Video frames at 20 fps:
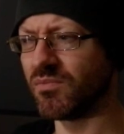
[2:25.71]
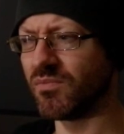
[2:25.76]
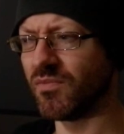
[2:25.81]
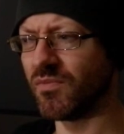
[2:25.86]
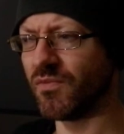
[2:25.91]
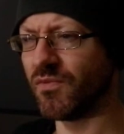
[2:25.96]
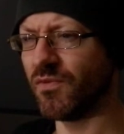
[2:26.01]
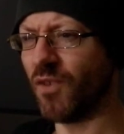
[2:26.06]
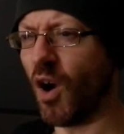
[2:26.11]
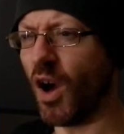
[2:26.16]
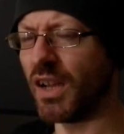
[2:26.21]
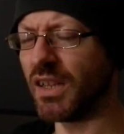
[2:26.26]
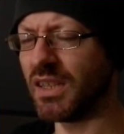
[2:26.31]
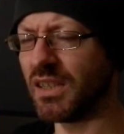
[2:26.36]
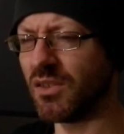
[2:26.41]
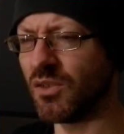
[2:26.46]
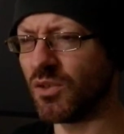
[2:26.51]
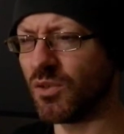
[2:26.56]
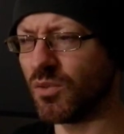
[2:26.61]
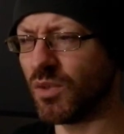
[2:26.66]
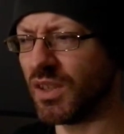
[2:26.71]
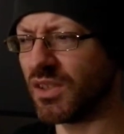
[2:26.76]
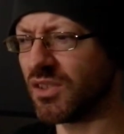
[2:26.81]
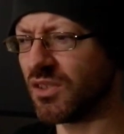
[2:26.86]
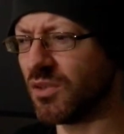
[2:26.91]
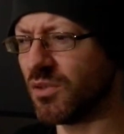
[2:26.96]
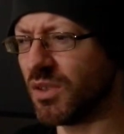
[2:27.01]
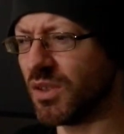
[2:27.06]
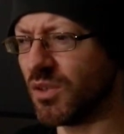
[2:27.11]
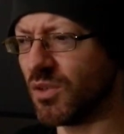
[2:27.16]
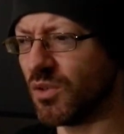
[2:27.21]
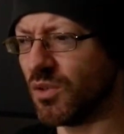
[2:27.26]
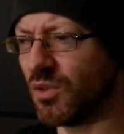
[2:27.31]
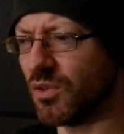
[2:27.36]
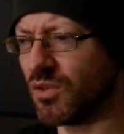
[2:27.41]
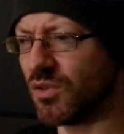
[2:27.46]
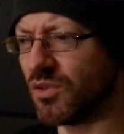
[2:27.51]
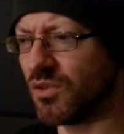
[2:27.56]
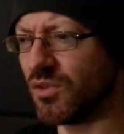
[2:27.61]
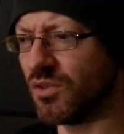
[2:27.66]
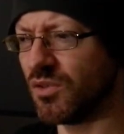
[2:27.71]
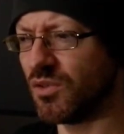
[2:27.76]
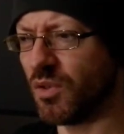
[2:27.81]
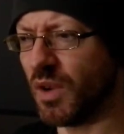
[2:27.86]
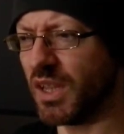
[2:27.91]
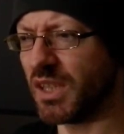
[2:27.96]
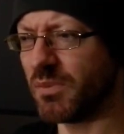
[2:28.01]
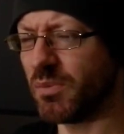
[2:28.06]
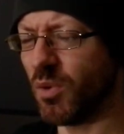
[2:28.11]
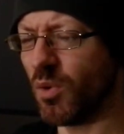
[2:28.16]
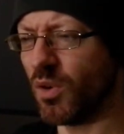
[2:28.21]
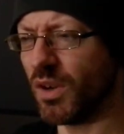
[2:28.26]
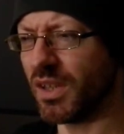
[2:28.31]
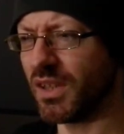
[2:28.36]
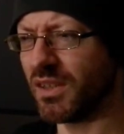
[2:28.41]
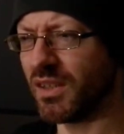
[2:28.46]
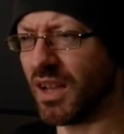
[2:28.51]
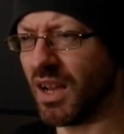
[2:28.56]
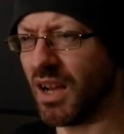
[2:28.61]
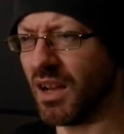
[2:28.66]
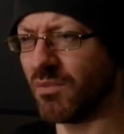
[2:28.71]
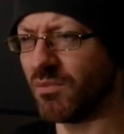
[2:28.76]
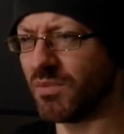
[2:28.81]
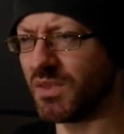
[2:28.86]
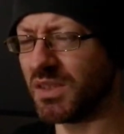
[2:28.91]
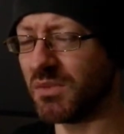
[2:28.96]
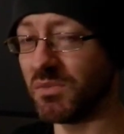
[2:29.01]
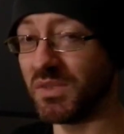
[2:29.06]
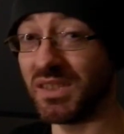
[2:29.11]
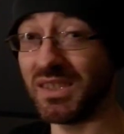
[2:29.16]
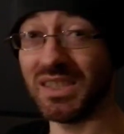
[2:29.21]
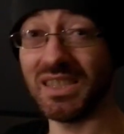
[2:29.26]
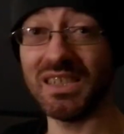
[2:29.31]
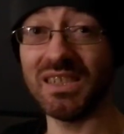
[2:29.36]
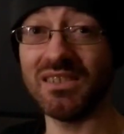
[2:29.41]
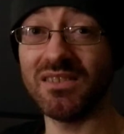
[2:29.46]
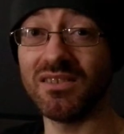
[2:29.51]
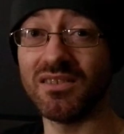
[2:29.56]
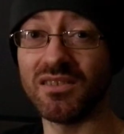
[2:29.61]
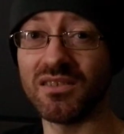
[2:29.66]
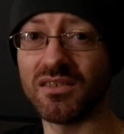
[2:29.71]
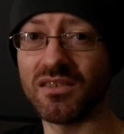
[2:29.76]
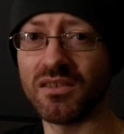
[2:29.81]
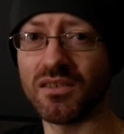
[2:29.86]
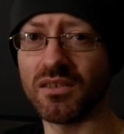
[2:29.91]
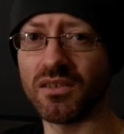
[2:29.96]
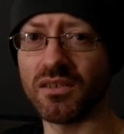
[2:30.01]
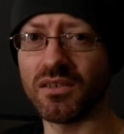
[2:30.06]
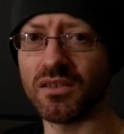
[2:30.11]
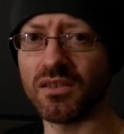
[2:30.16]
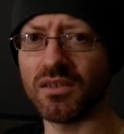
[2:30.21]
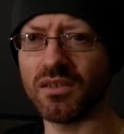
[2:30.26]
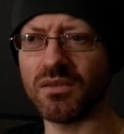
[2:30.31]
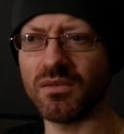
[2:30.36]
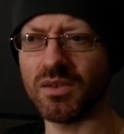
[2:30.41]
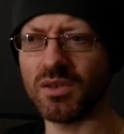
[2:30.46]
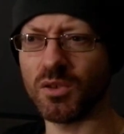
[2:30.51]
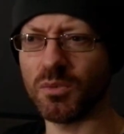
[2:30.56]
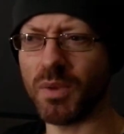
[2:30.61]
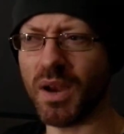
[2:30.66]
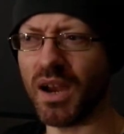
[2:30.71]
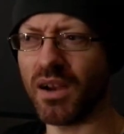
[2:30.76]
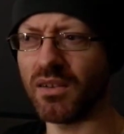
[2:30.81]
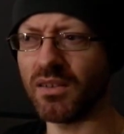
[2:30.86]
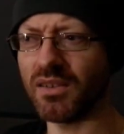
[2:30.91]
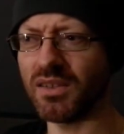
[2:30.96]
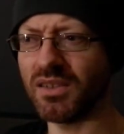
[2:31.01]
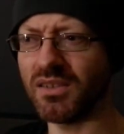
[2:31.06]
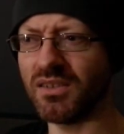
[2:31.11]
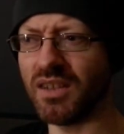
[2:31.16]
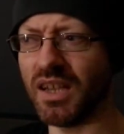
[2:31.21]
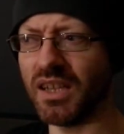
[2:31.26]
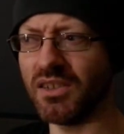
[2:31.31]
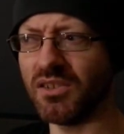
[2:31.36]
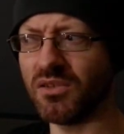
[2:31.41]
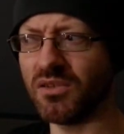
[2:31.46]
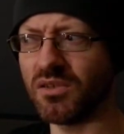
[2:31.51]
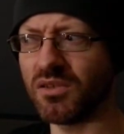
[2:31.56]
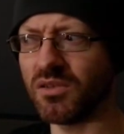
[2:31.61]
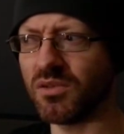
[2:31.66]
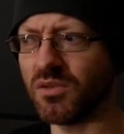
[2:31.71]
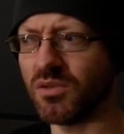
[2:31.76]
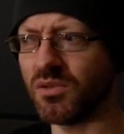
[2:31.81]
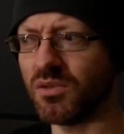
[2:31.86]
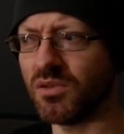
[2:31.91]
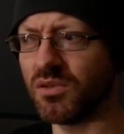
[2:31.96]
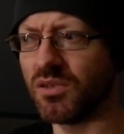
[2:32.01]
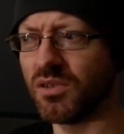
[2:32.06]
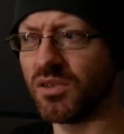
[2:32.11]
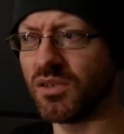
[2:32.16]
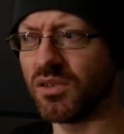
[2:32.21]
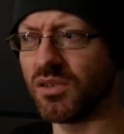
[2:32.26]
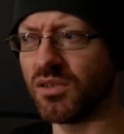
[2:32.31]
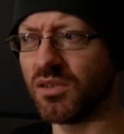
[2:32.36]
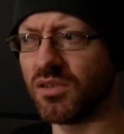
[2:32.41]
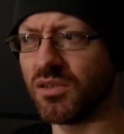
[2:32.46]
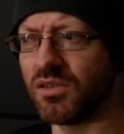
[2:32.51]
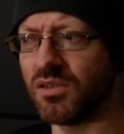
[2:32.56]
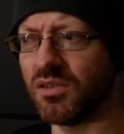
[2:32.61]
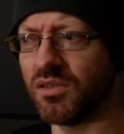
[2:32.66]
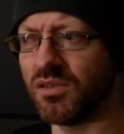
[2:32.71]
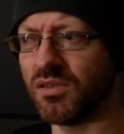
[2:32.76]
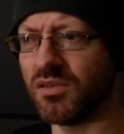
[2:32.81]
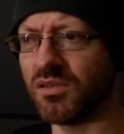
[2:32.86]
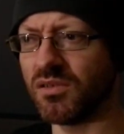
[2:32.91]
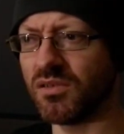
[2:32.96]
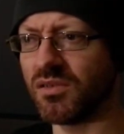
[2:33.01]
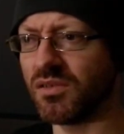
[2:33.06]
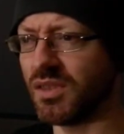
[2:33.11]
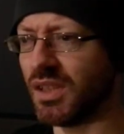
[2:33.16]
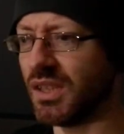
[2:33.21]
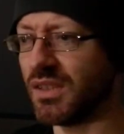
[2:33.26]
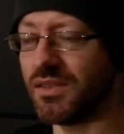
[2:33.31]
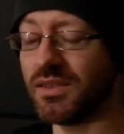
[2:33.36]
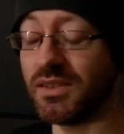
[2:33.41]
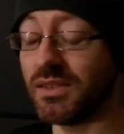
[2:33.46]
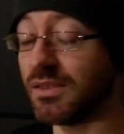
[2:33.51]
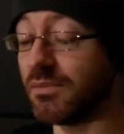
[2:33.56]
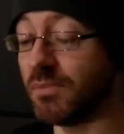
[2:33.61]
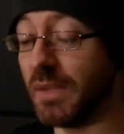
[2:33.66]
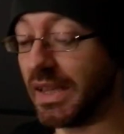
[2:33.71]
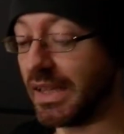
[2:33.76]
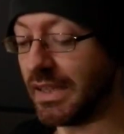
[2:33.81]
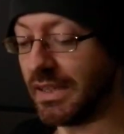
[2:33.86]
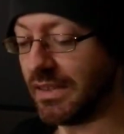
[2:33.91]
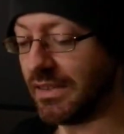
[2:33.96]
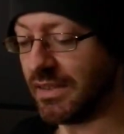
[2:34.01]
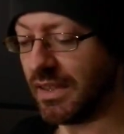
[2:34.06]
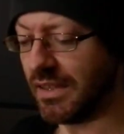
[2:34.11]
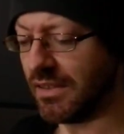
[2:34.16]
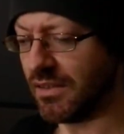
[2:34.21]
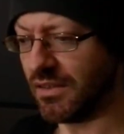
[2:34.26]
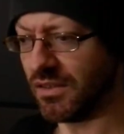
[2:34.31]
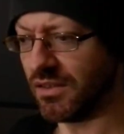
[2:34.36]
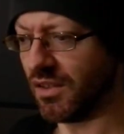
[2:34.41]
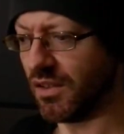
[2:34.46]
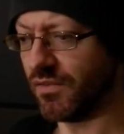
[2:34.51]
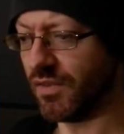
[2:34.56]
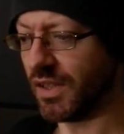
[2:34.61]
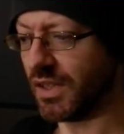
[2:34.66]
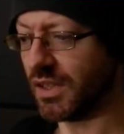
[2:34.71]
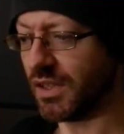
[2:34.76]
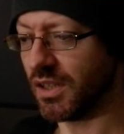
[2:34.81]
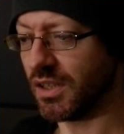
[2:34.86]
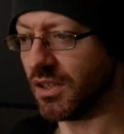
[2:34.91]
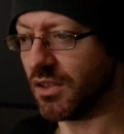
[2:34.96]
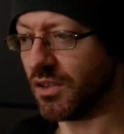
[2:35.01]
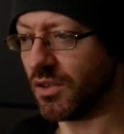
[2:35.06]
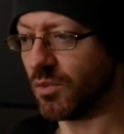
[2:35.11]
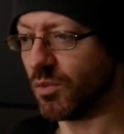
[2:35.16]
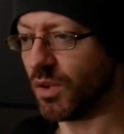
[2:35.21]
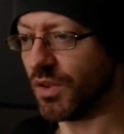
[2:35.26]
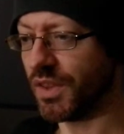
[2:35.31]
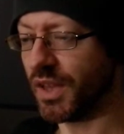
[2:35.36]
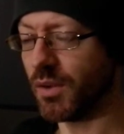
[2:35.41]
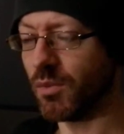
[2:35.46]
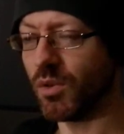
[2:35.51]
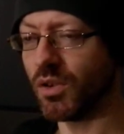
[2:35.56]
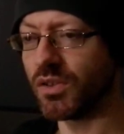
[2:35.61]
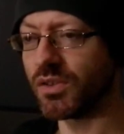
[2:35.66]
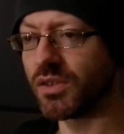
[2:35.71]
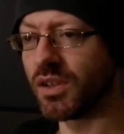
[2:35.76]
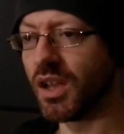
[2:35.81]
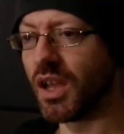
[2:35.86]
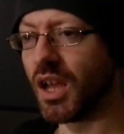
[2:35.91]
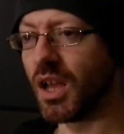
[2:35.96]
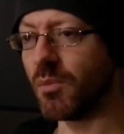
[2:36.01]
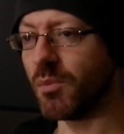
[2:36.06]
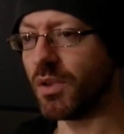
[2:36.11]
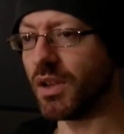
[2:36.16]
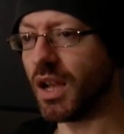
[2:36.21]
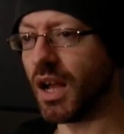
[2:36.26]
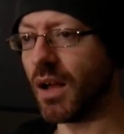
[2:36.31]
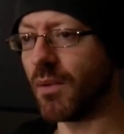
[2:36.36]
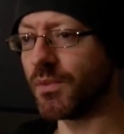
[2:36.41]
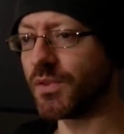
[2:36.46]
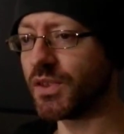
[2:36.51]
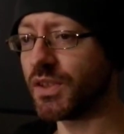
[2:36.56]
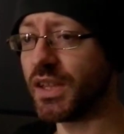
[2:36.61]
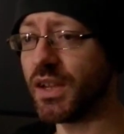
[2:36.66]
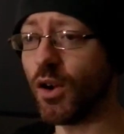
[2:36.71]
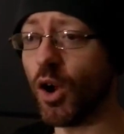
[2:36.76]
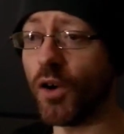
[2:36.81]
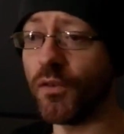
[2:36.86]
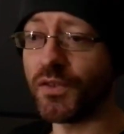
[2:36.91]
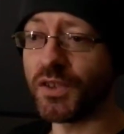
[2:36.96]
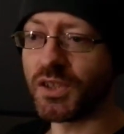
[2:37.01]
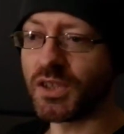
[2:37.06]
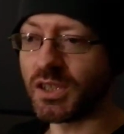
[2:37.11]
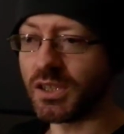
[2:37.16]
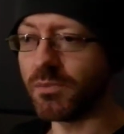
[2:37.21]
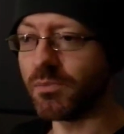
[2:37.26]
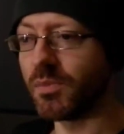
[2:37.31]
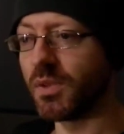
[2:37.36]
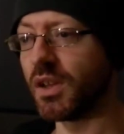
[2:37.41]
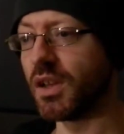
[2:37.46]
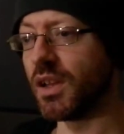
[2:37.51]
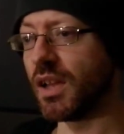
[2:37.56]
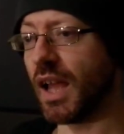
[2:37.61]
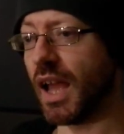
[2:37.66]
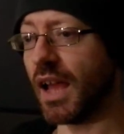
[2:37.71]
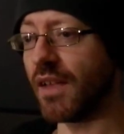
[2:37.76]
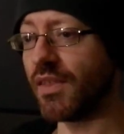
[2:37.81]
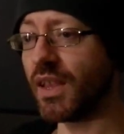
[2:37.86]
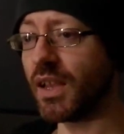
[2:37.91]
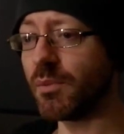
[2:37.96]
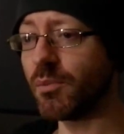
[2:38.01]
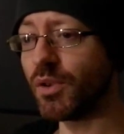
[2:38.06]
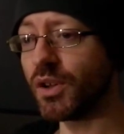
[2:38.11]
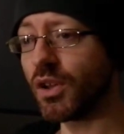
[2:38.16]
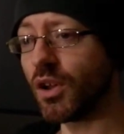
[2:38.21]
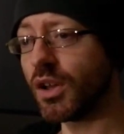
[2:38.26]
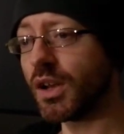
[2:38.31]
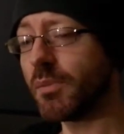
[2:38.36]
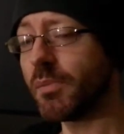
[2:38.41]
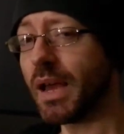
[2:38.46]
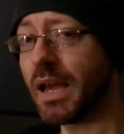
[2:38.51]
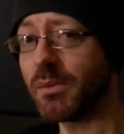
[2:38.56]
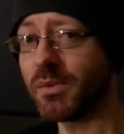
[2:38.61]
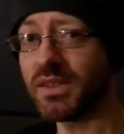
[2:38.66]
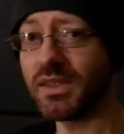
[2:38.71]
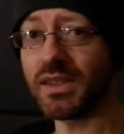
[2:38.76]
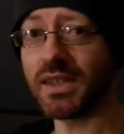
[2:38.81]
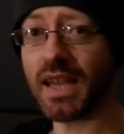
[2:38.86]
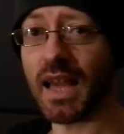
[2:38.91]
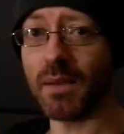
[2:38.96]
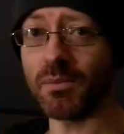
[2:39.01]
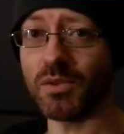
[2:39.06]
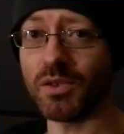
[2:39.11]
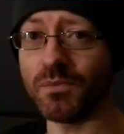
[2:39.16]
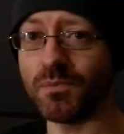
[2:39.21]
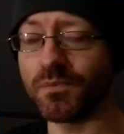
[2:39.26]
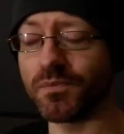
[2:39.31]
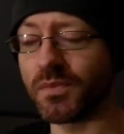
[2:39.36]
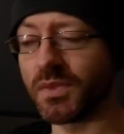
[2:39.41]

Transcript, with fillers: finding or rescuing or transporting um, some seeds, which are apparently dangerous or it doesn't make any sense. It's not funny. I don't know what that was. But um, so they're off the ship, and they bring on a babysitter captain,